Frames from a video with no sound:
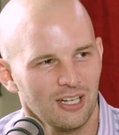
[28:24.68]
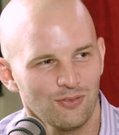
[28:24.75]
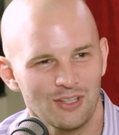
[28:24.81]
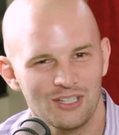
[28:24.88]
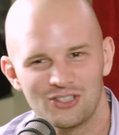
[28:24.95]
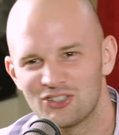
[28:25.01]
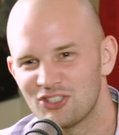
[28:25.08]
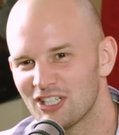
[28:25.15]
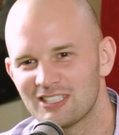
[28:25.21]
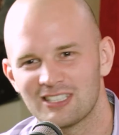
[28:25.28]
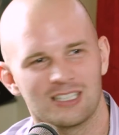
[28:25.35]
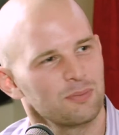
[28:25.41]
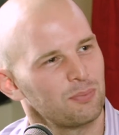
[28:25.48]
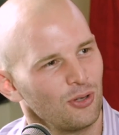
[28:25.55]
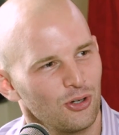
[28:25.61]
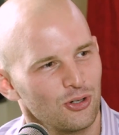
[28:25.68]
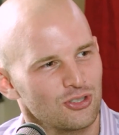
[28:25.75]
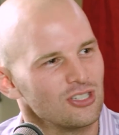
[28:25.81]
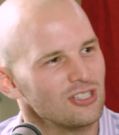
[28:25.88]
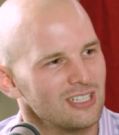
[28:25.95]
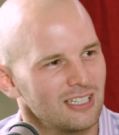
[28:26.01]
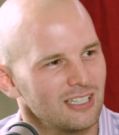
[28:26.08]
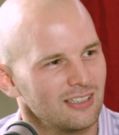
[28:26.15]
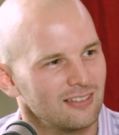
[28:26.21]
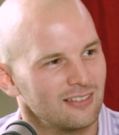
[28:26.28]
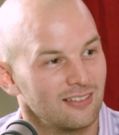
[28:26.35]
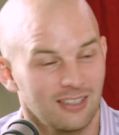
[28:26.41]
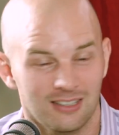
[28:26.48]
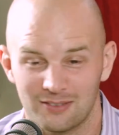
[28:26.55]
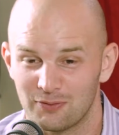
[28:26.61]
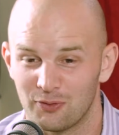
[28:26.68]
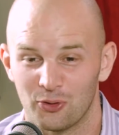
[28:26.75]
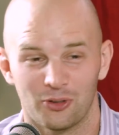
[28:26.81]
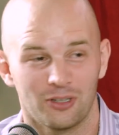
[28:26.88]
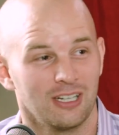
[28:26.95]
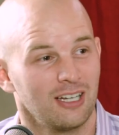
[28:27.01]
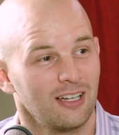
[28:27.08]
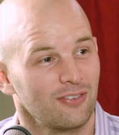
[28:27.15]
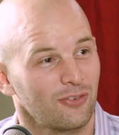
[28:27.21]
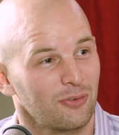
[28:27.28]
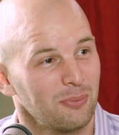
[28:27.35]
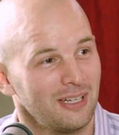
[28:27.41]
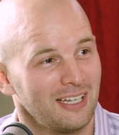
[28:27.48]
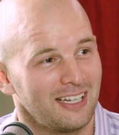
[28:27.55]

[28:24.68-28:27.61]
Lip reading: If there's 6 explosions in it, it's 4.5 for me.